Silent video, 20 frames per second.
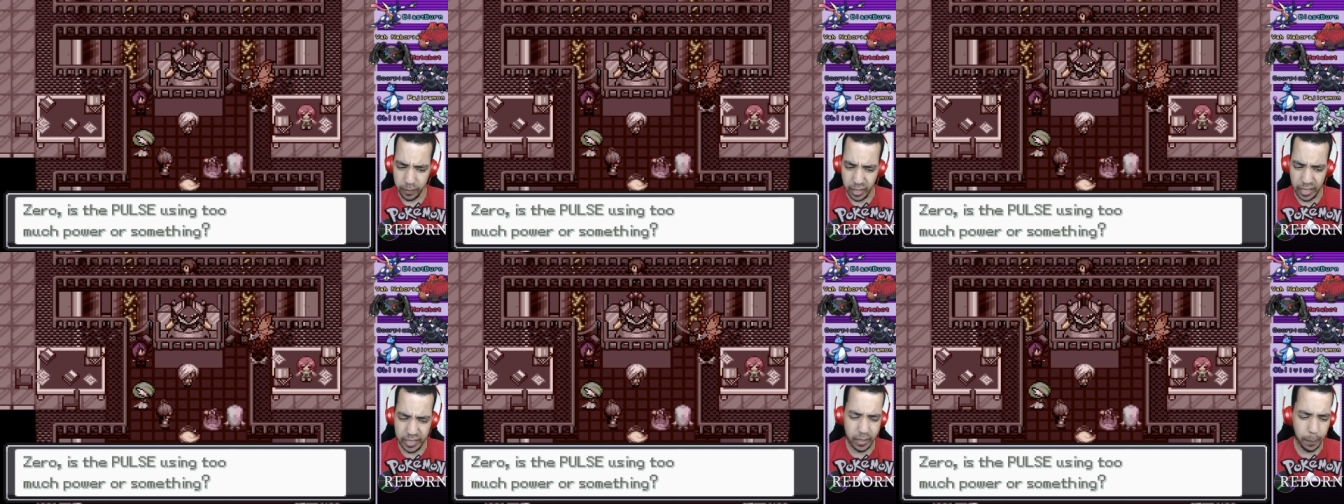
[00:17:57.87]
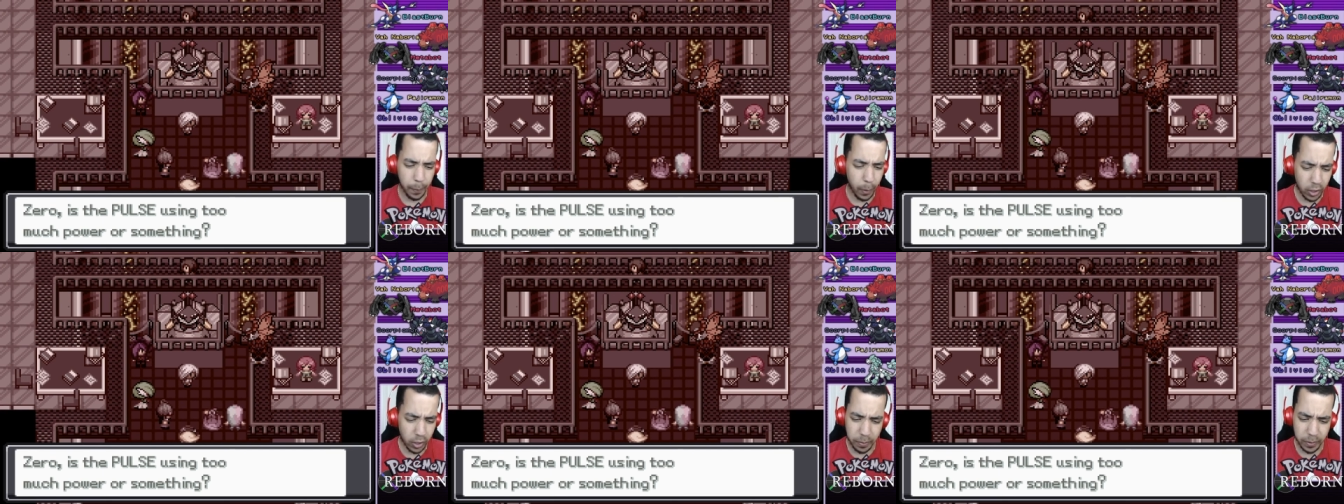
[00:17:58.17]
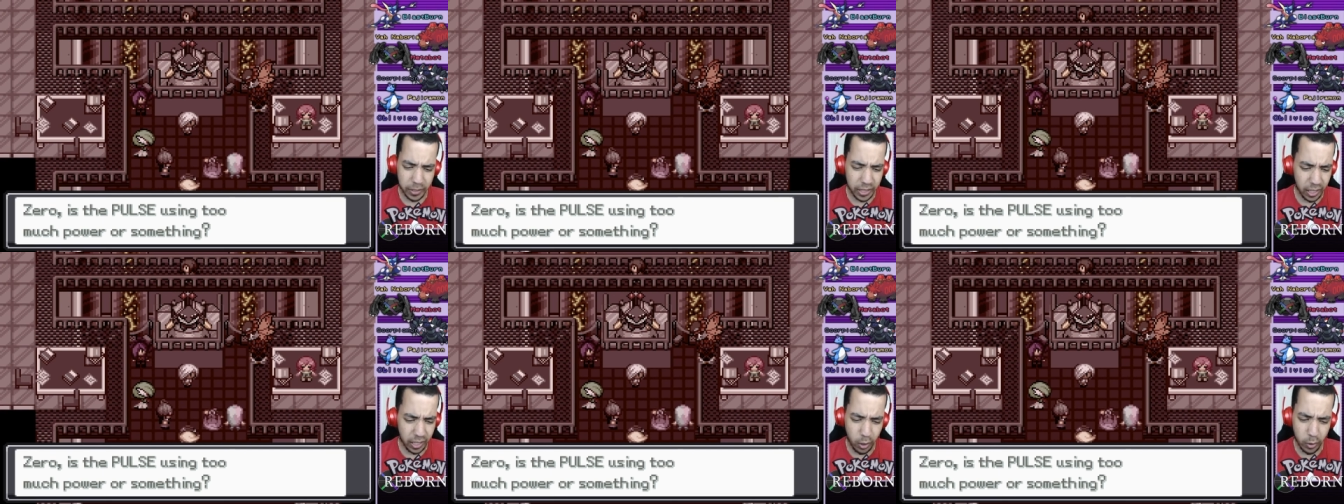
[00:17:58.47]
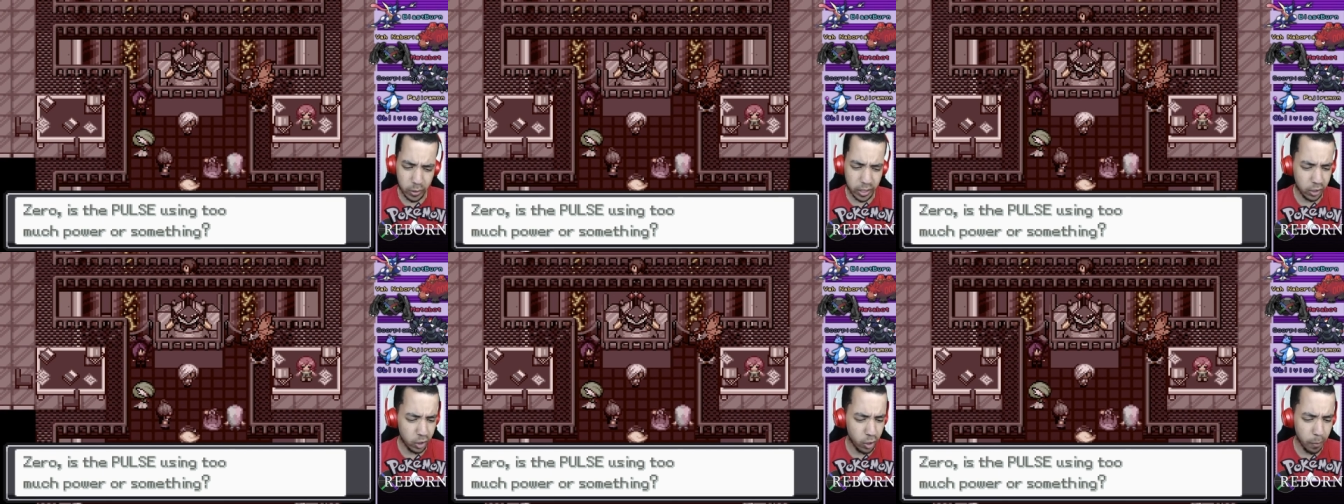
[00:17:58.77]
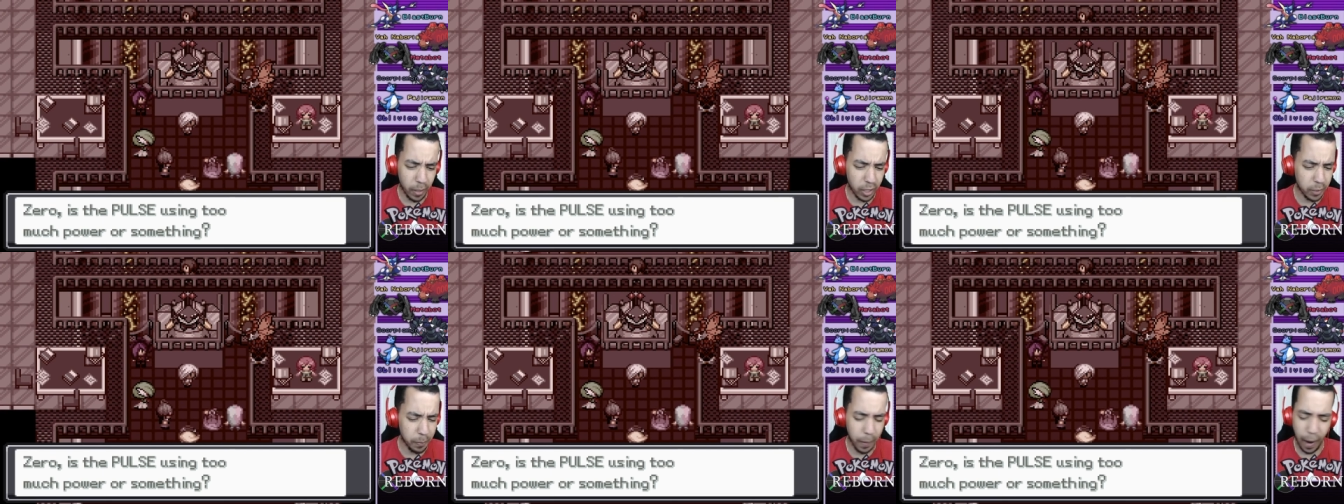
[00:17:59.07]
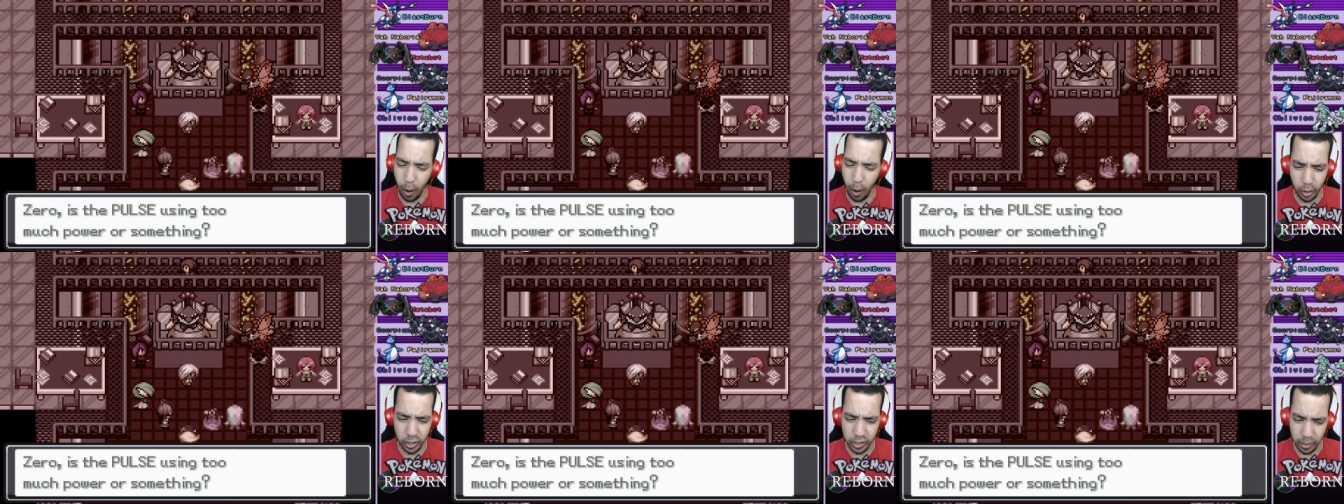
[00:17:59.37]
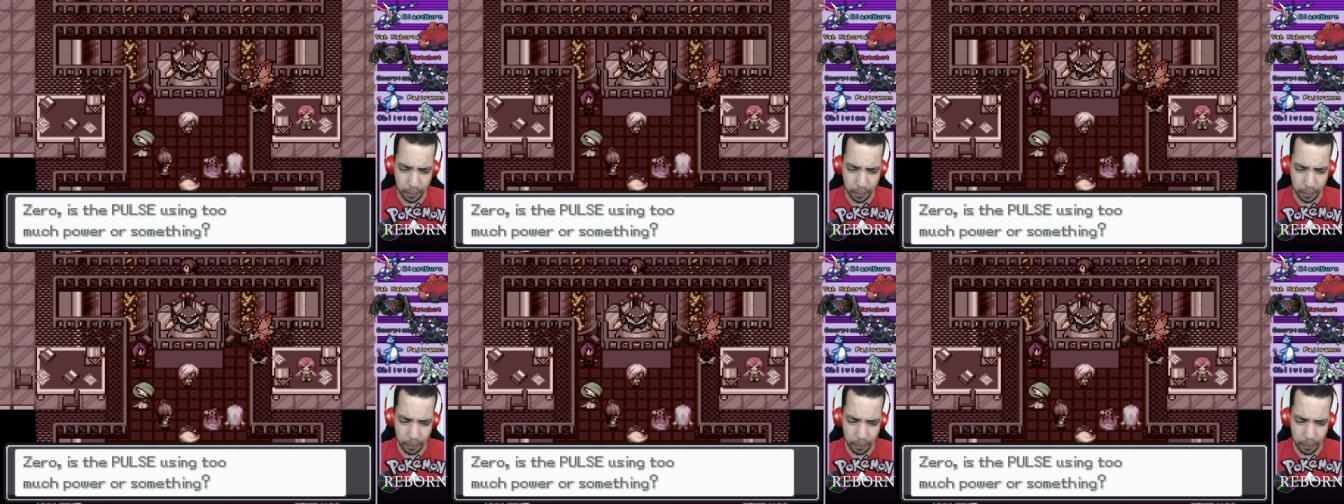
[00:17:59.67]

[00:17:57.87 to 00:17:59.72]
is the pulse machine using too much power or